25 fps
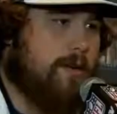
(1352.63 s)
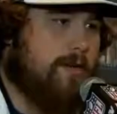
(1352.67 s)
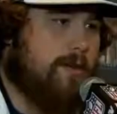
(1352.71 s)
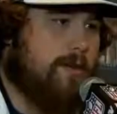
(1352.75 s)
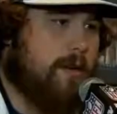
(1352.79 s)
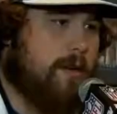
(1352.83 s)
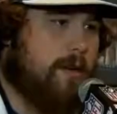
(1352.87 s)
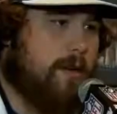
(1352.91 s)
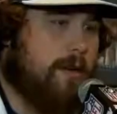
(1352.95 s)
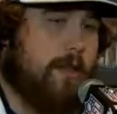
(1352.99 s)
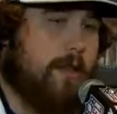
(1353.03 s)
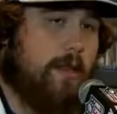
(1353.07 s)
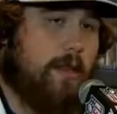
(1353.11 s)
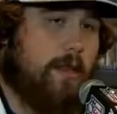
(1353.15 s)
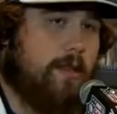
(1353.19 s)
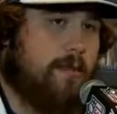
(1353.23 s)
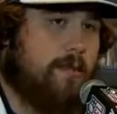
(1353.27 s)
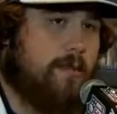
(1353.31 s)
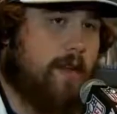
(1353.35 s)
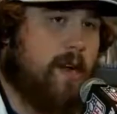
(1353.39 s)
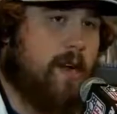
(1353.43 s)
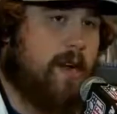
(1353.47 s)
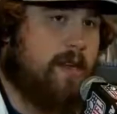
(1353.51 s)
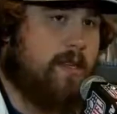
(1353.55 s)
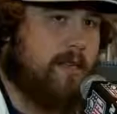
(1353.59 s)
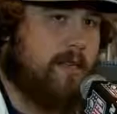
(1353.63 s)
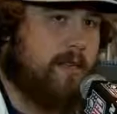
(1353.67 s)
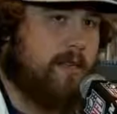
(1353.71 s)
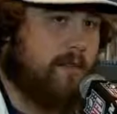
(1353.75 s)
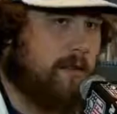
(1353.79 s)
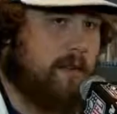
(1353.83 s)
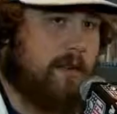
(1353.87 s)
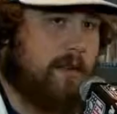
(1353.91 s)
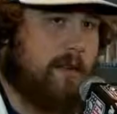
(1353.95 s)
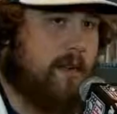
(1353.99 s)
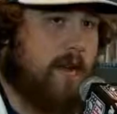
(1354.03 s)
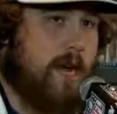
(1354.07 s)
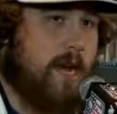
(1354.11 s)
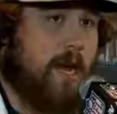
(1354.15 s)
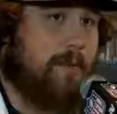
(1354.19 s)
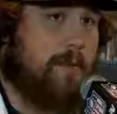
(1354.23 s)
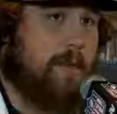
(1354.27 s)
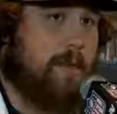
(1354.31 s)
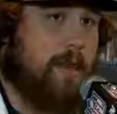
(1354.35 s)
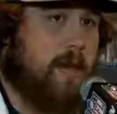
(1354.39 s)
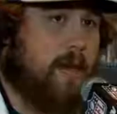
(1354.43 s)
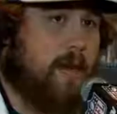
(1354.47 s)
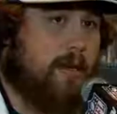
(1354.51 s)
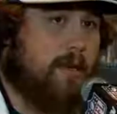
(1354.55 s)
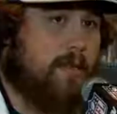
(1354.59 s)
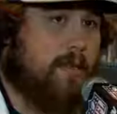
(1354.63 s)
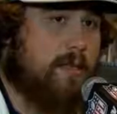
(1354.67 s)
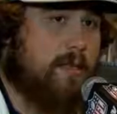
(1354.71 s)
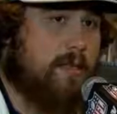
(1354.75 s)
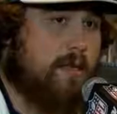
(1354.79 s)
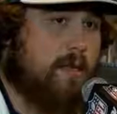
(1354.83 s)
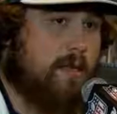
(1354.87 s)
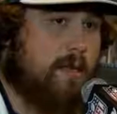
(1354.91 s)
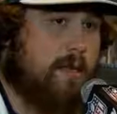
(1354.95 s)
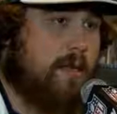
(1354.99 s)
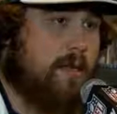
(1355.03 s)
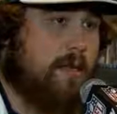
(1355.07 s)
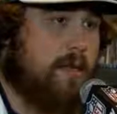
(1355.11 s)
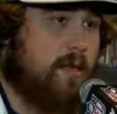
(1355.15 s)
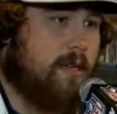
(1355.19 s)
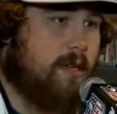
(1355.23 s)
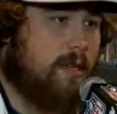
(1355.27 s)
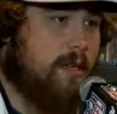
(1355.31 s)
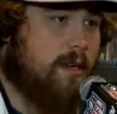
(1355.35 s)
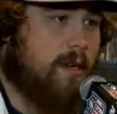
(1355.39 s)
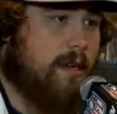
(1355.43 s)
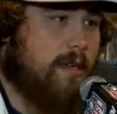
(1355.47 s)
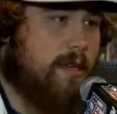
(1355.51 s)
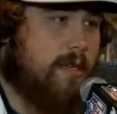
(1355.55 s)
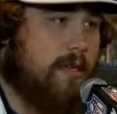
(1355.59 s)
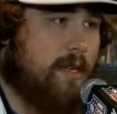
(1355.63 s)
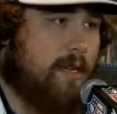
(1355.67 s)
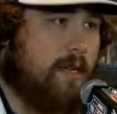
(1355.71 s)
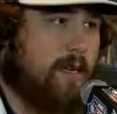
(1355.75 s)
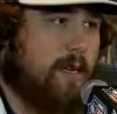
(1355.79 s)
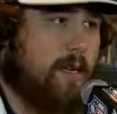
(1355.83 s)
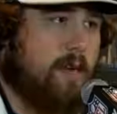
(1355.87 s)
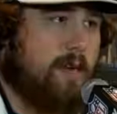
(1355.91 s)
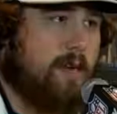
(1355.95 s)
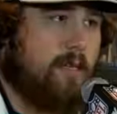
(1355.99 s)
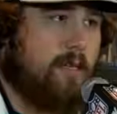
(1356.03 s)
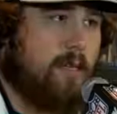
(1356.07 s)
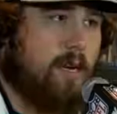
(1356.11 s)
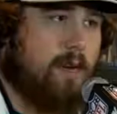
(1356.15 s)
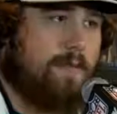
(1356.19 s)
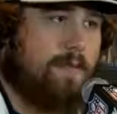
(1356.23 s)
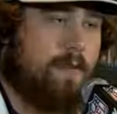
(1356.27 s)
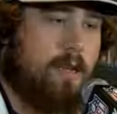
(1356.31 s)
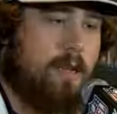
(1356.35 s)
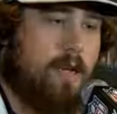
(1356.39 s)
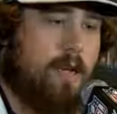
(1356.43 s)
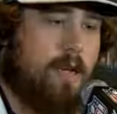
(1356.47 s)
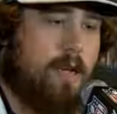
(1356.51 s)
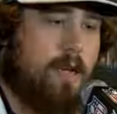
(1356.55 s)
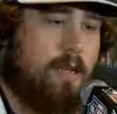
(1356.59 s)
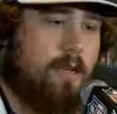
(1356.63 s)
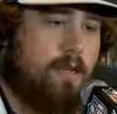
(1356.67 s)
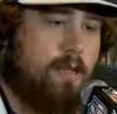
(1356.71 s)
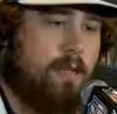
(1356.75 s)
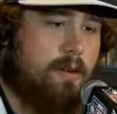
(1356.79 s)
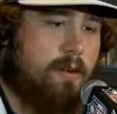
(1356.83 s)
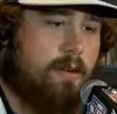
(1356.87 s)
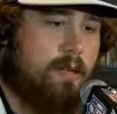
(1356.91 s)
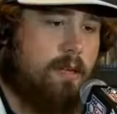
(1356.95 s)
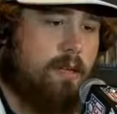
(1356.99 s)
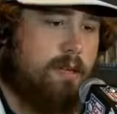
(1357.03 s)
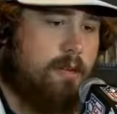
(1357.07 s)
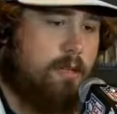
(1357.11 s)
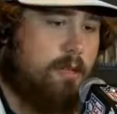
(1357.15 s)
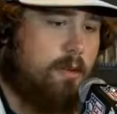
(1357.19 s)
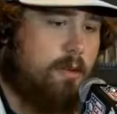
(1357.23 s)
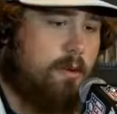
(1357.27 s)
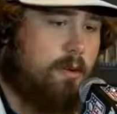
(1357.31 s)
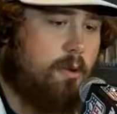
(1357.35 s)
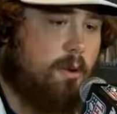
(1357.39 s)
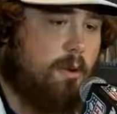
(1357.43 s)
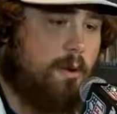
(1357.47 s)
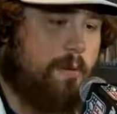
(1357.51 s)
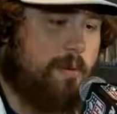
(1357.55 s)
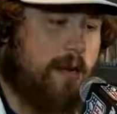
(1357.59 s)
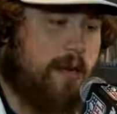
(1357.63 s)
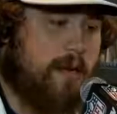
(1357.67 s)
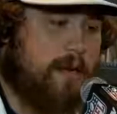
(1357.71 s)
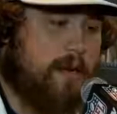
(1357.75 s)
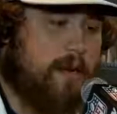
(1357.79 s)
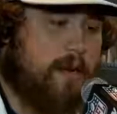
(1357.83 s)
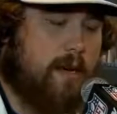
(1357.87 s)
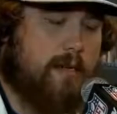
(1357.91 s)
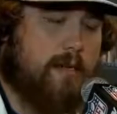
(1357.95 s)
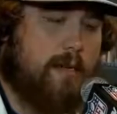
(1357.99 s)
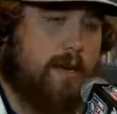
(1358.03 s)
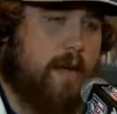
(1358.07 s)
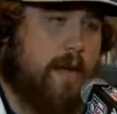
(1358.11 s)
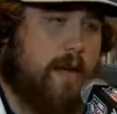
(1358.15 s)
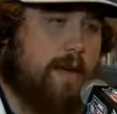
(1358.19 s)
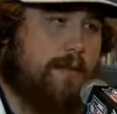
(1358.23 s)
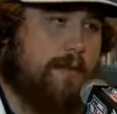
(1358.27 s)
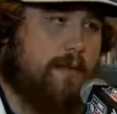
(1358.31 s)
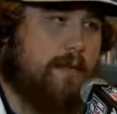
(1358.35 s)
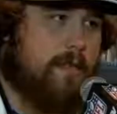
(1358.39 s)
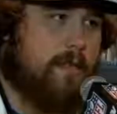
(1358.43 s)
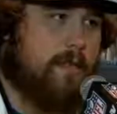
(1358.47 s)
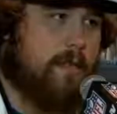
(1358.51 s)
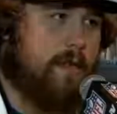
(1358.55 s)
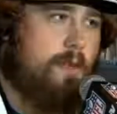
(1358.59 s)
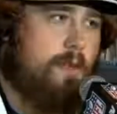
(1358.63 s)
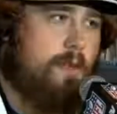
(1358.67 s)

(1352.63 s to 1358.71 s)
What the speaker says: Even though he looks blocked, he's really not blocked. And, you know, next thing you know, he's off a guy, you know, getting to the quarterback, causing havoc.